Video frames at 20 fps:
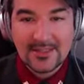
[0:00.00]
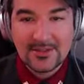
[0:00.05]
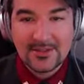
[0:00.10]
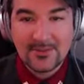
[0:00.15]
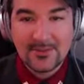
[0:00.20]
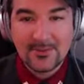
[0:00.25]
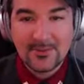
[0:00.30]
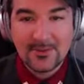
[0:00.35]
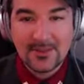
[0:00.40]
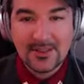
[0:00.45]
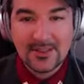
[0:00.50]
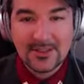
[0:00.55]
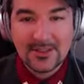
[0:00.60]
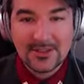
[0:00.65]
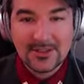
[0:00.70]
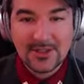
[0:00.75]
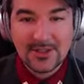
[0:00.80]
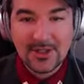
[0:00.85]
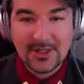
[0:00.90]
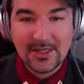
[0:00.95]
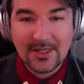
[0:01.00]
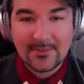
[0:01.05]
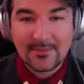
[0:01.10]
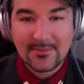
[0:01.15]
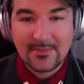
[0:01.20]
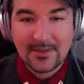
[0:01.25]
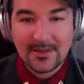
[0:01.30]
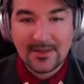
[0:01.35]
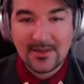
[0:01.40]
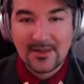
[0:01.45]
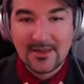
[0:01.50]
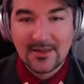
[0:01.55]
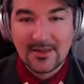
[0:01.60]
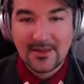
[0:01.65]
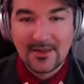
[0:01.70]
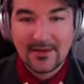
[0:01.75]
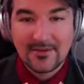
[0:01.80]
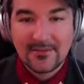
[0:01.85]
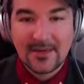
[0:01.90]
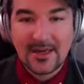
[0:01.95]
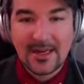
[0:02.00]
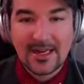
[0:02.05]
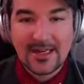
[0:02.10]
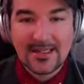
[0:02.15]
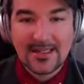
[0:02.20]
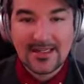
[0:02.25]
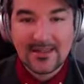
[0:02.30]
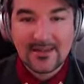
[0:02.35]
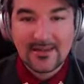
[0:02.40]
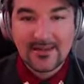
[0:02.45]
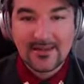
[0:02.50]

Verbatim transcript: do a really good job of hiding